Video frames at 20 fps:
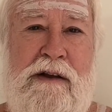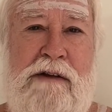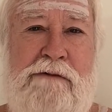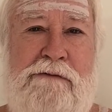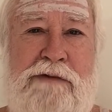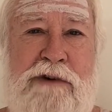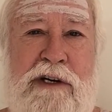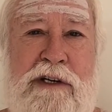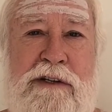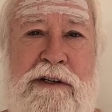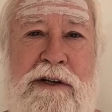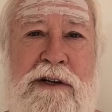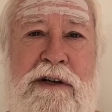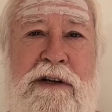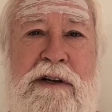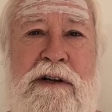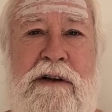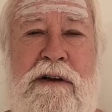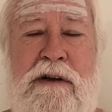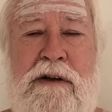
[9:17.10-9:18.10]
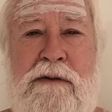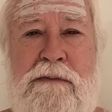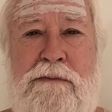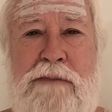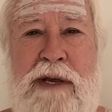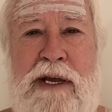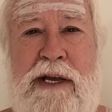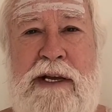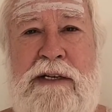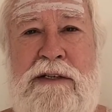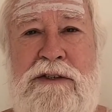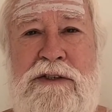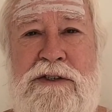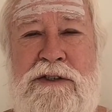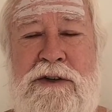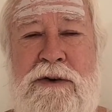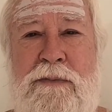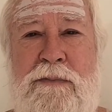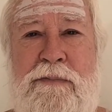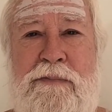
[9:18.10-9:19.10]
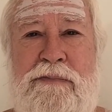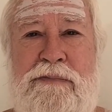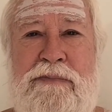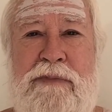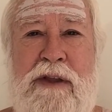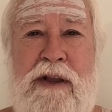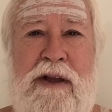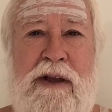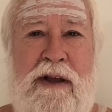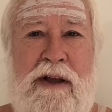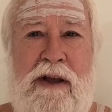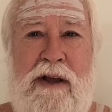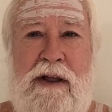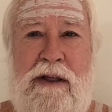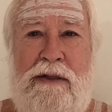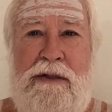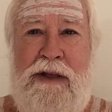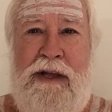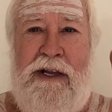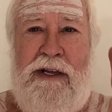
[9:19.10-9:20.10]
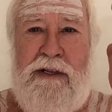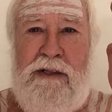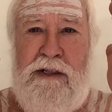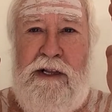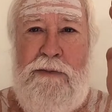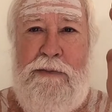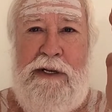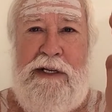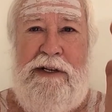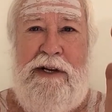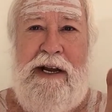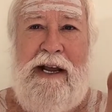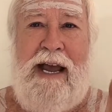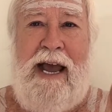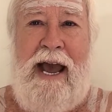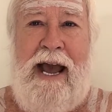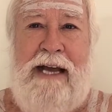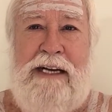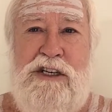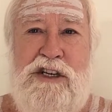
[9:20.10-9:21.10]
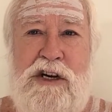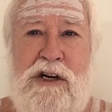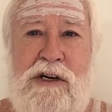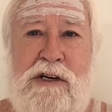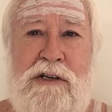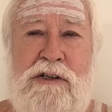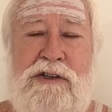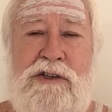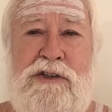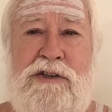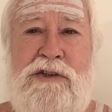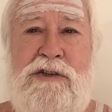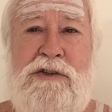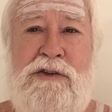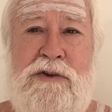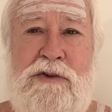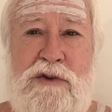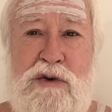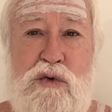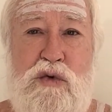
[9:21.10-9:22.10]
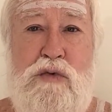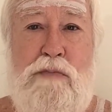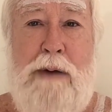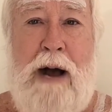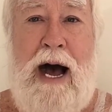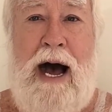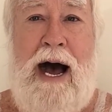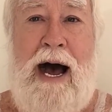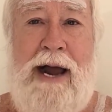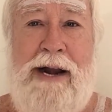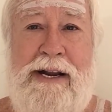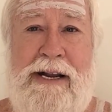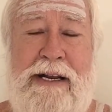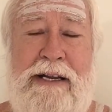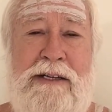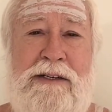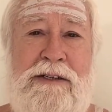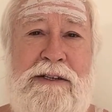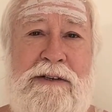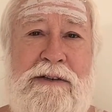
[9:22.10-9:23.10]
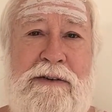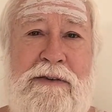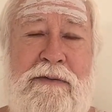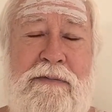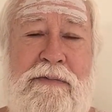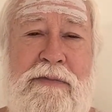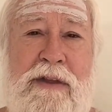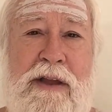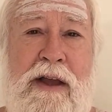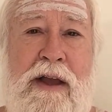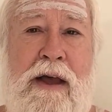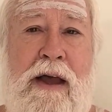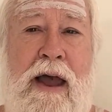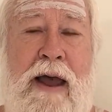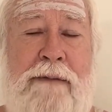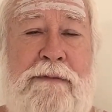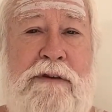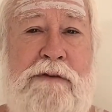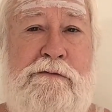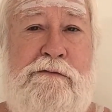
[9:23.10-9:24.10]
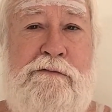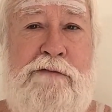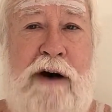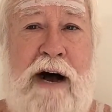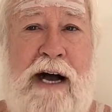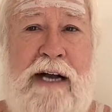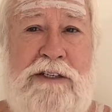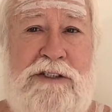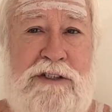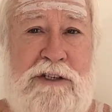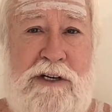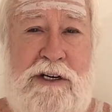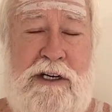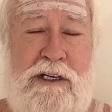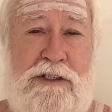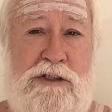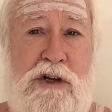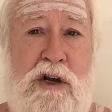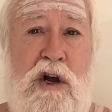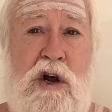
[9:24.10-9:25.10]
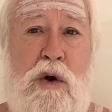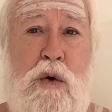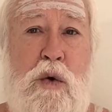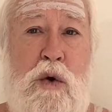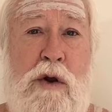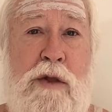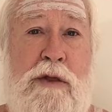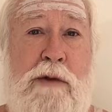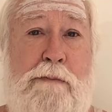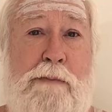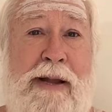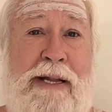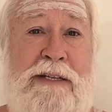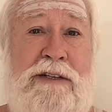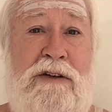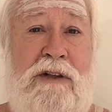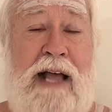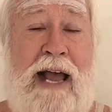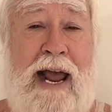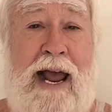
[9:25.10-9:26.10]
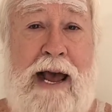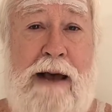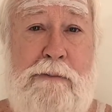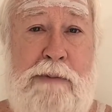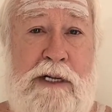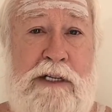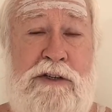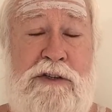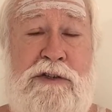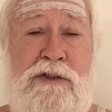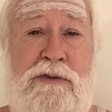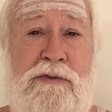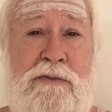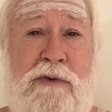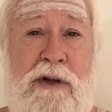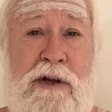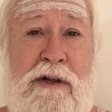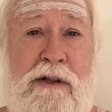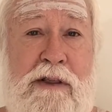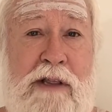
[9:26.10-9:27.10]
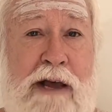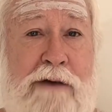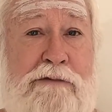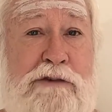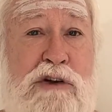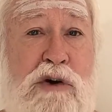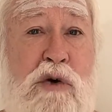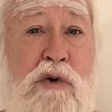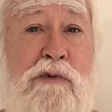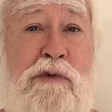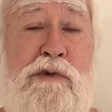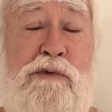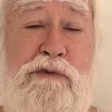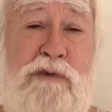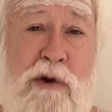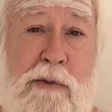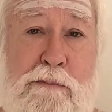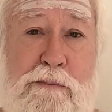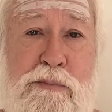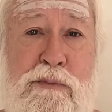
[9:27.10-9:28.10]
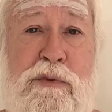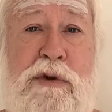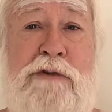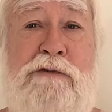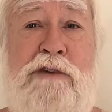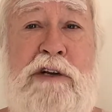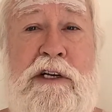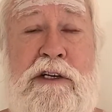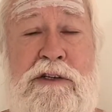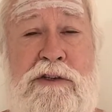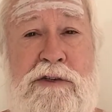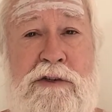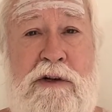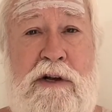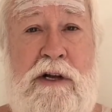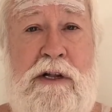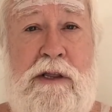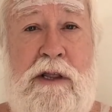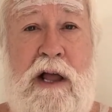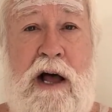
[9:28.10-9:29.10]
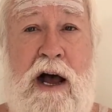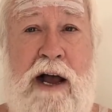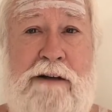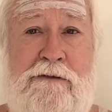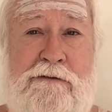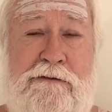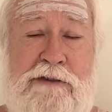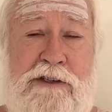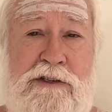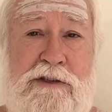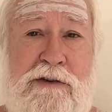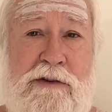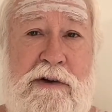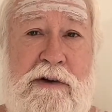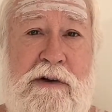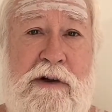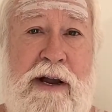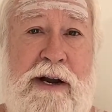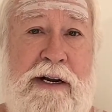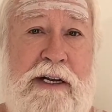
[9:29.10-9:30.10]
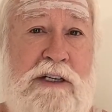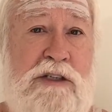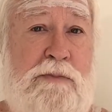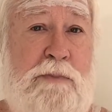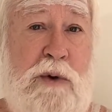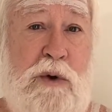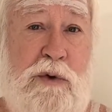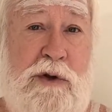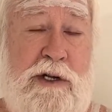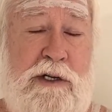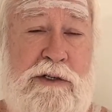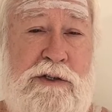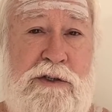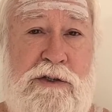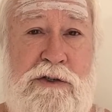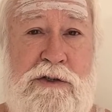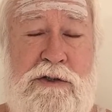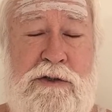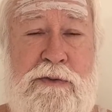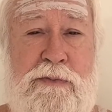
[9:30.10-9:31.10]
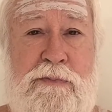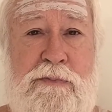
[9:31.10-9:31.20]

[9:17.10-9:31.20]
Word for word: Vritti means the limiting adjuncts, the upadis, and the vasanas, or the mental habits left over from previous lives and experiences.